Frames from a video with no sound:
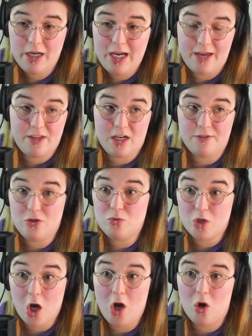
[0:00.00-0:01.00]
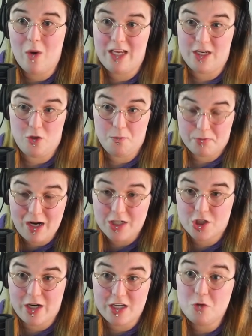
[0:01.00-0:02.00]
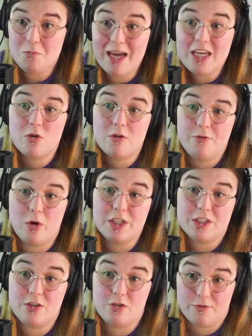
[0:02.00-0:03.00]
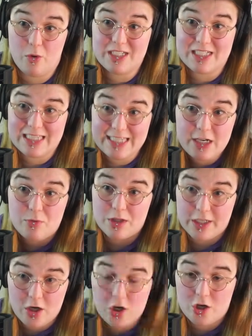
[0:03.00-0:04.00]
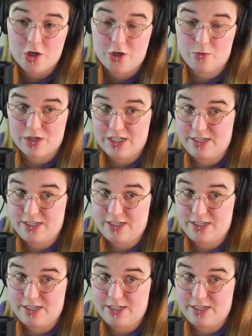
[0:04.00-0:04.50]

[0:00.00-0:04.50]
and that if you go and you pressure and you make your voice your voice literally heard your